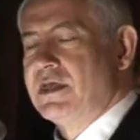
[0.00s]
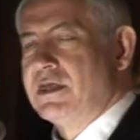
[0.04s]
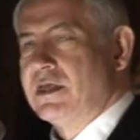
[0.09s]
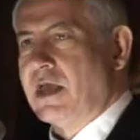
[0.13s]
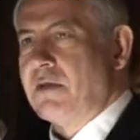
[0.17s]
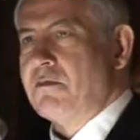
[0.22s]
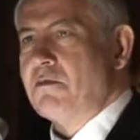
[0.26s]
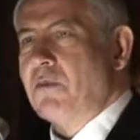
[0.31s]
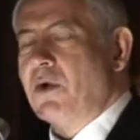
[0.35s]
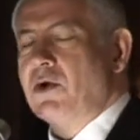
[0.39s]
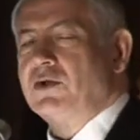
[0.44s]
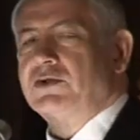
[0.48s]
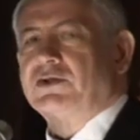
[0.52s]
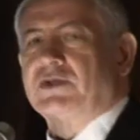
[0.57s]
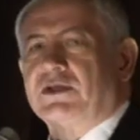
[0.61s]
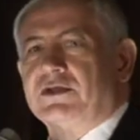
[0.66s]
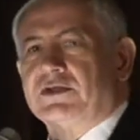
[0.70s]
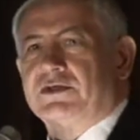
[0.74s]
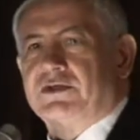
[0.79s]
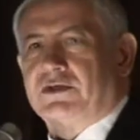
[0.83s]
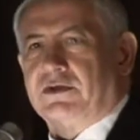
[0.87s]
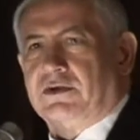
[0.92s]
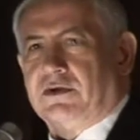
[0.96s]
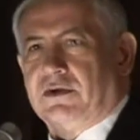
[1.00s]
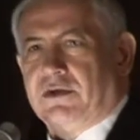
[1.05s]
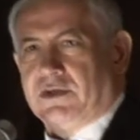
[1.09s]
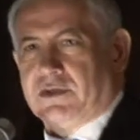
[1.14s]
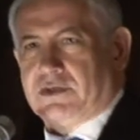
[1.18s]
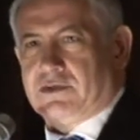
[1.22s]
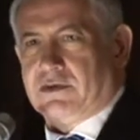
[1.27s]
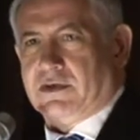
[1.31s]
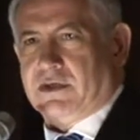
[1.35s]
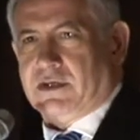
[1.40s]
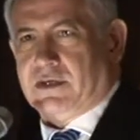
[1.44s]
that most concern
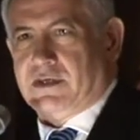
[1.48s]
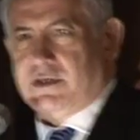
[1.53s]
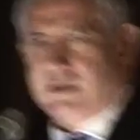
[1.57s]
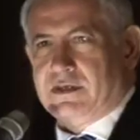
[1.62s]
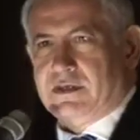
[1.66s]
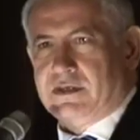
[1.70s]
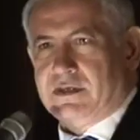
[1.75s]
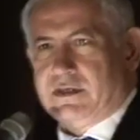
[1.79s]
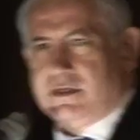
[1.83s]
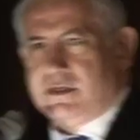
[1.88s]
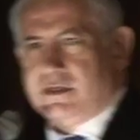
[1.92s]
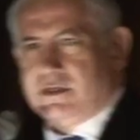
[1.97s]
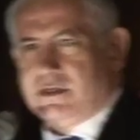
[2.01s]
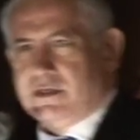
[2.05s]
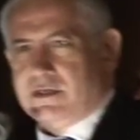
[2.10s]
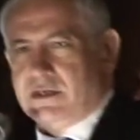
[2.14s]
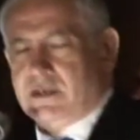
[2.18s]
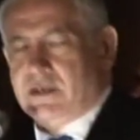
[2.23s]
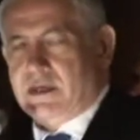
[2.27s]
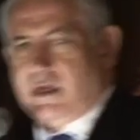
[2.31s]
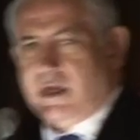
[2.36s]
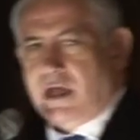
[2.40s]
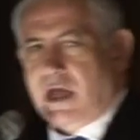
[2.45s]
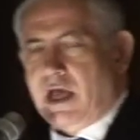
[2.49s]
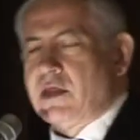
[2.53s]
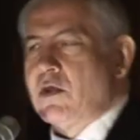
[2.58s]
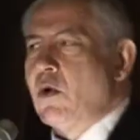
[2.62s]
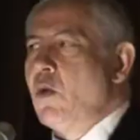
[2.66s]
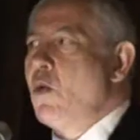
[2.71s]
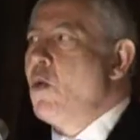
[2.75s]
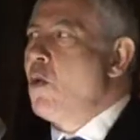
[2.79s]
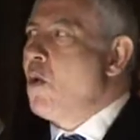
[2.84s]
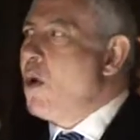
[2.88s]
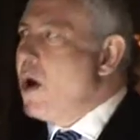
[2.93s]
Israel, on the
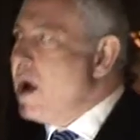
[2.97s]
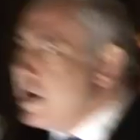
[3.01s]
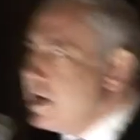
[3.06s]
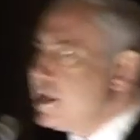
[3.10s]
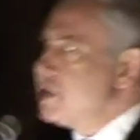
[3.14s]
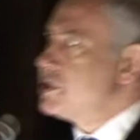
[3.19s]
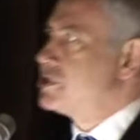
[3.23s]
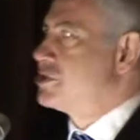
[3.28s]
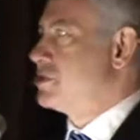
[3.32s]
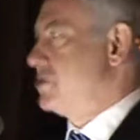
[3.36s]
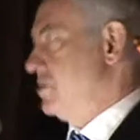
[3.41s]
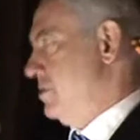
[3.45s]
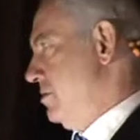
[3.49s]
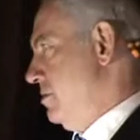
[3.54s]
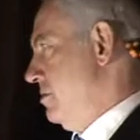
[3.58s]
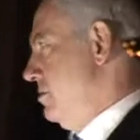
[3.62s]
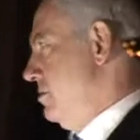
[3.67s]
one issue